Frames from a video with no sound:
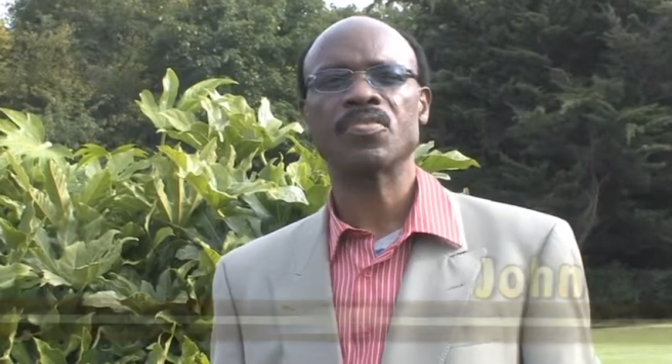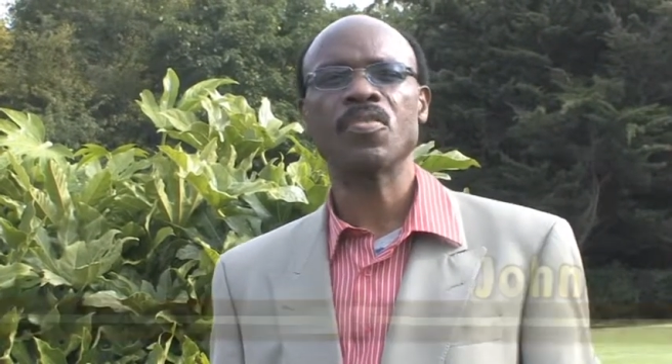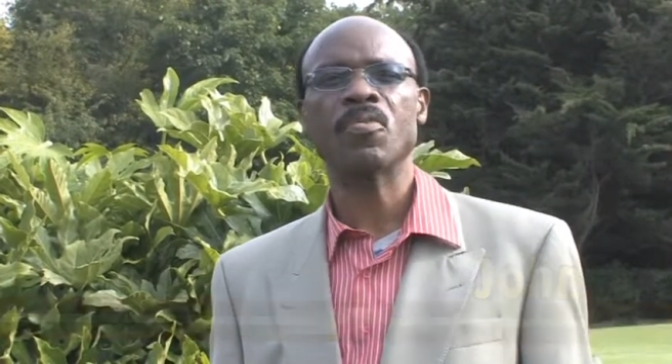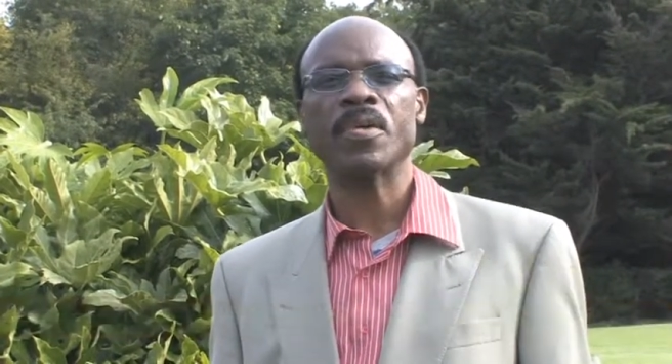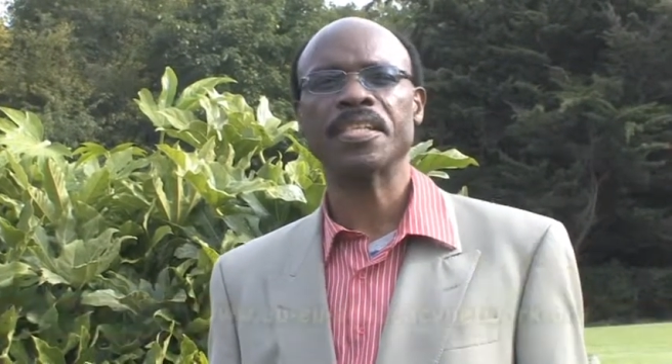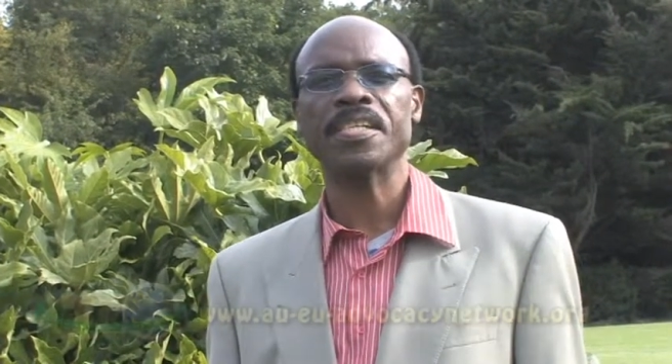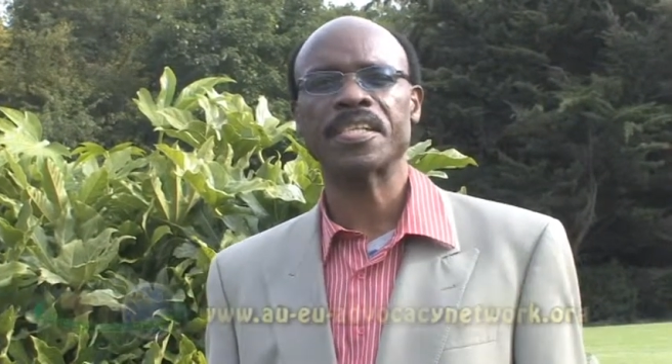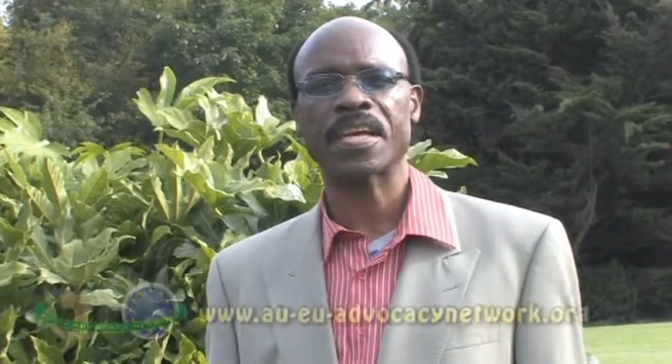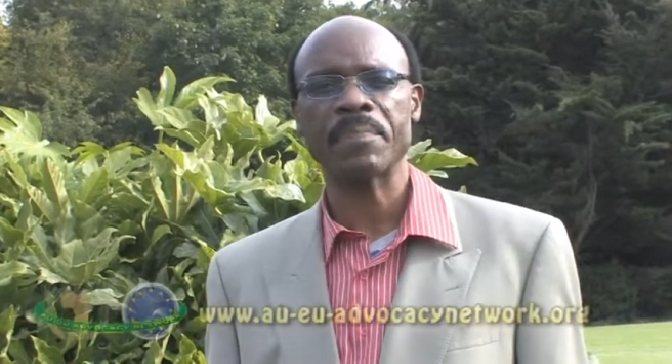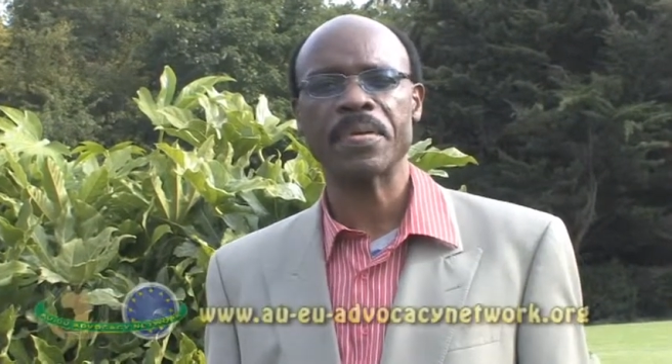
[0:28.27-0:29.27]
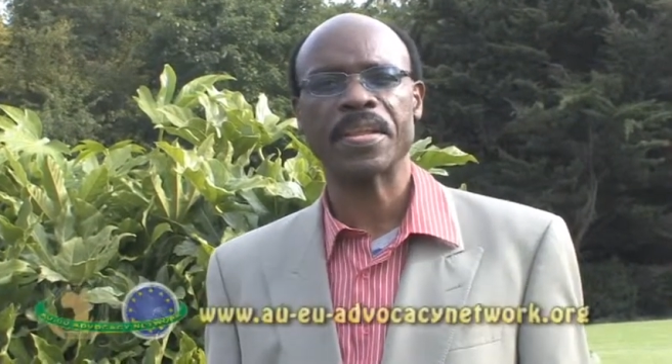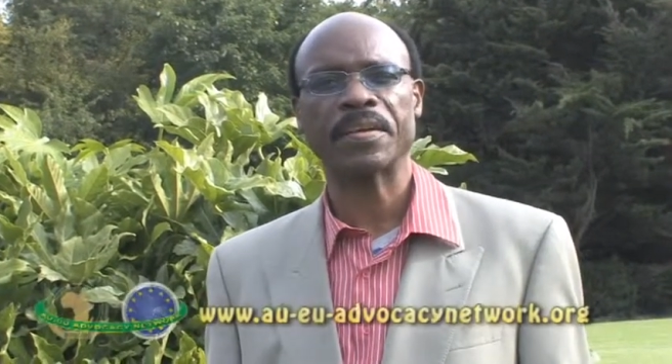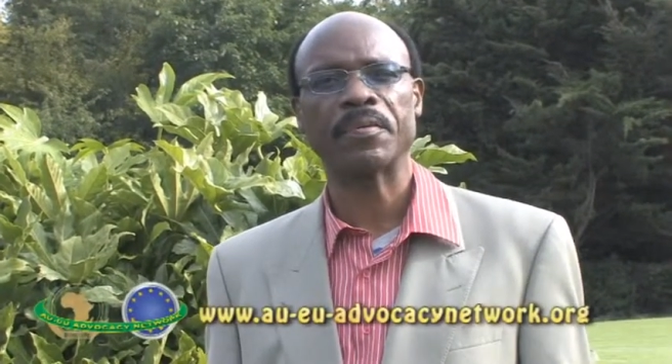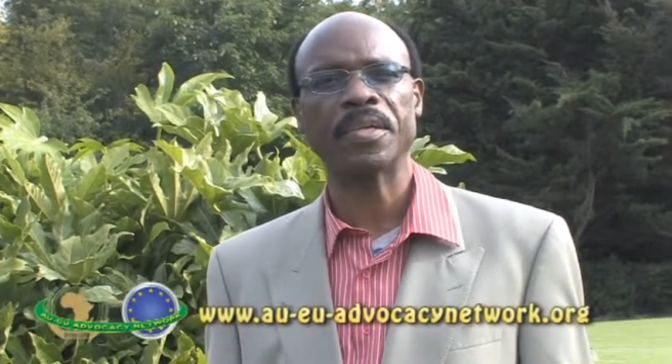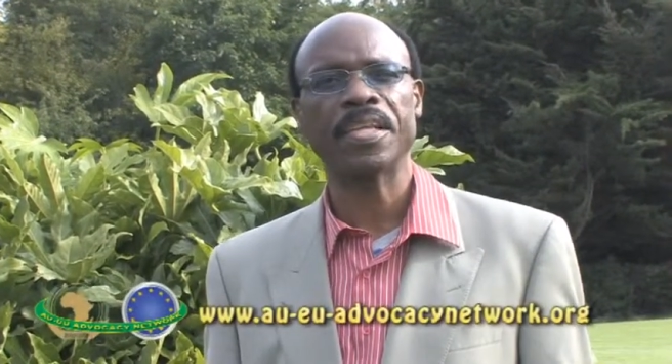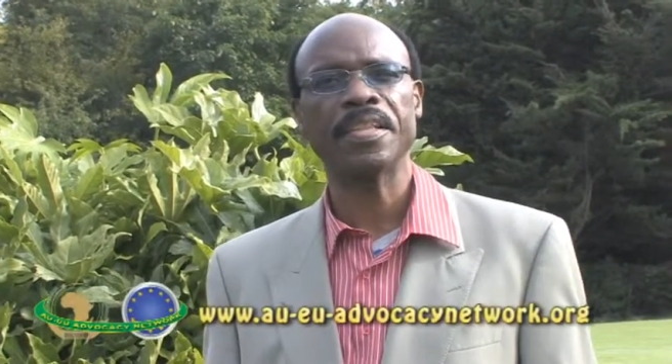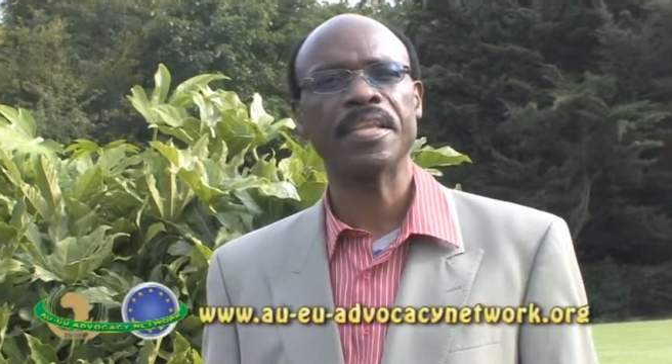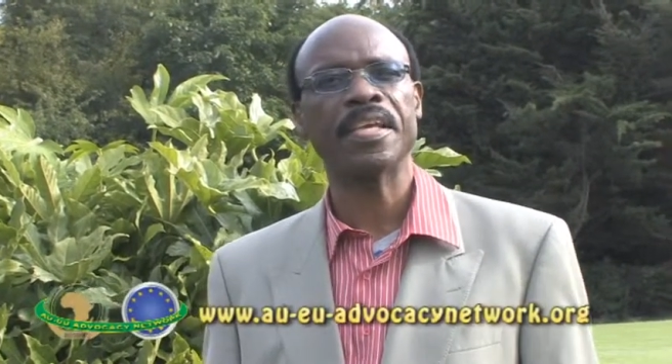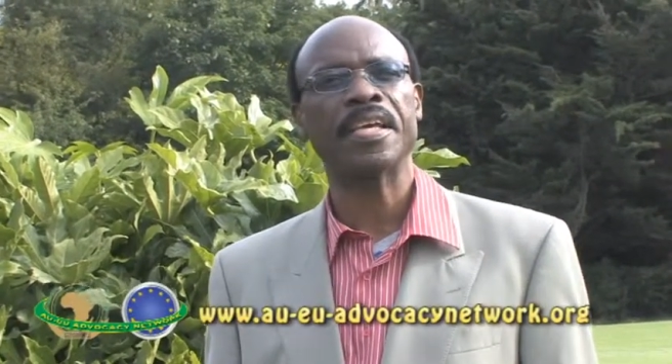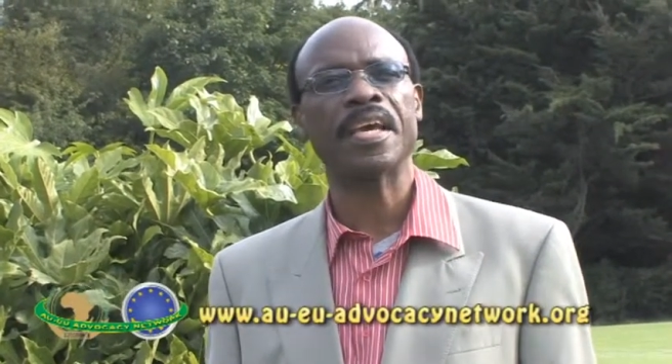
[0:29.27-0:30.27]
know what is happening within
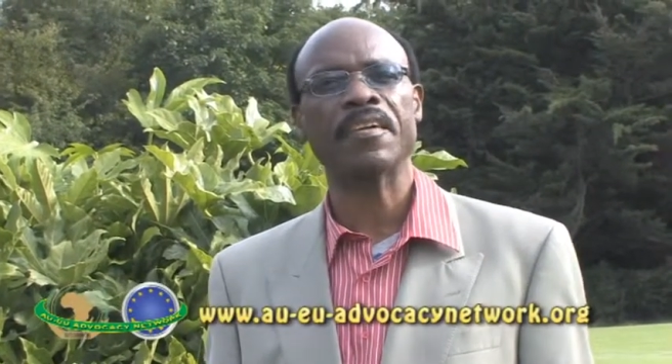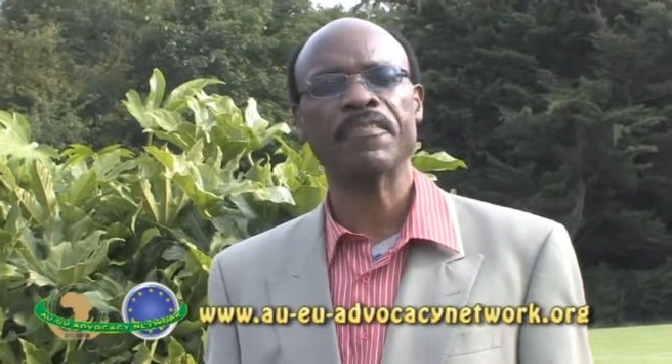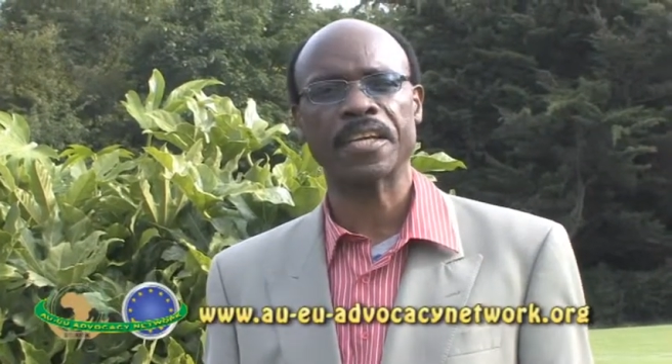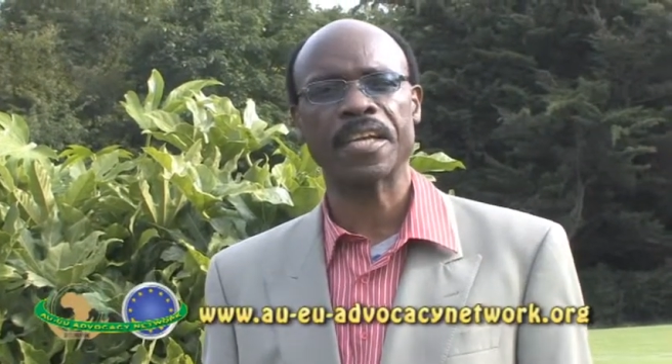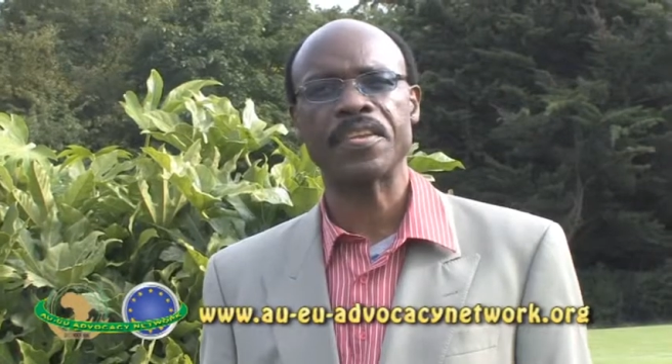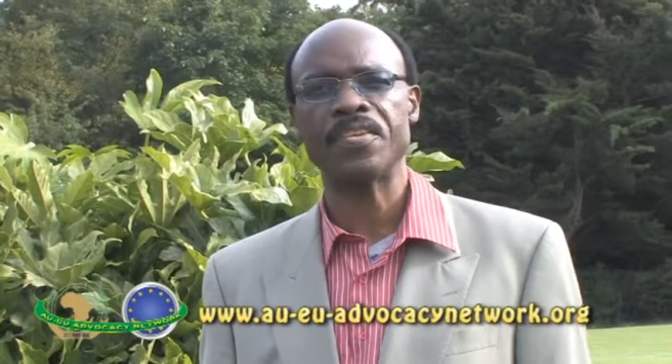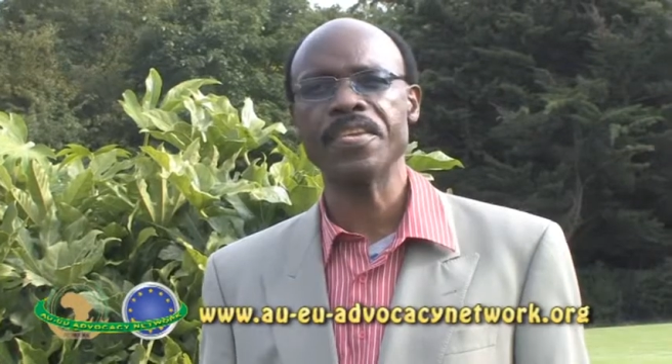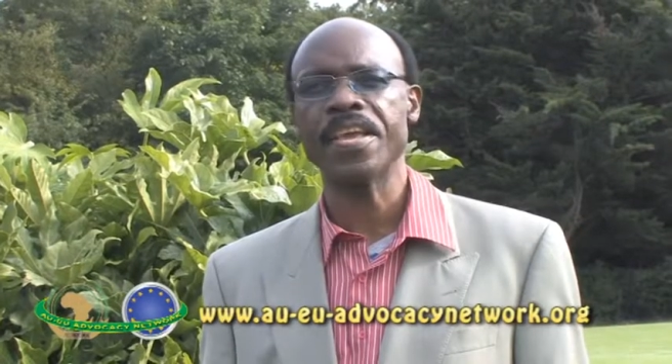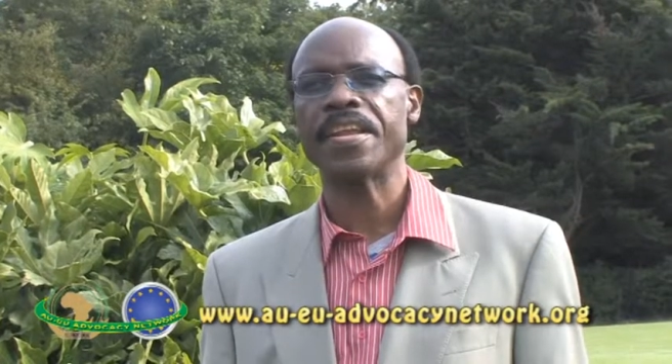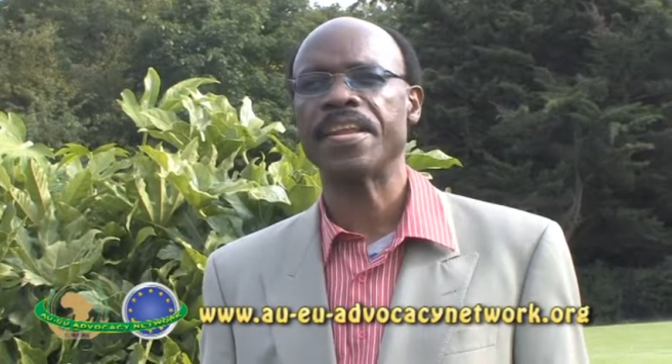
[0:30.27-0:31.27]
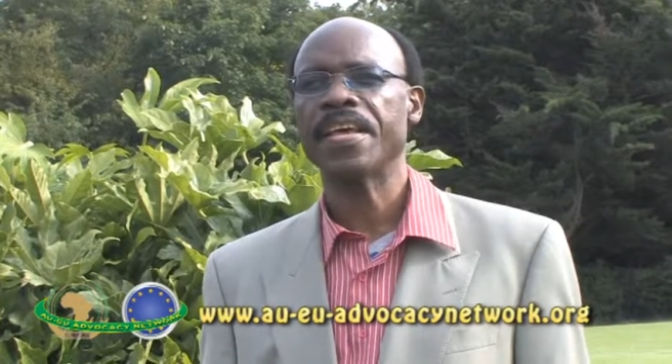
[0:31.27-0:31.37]
the African Union.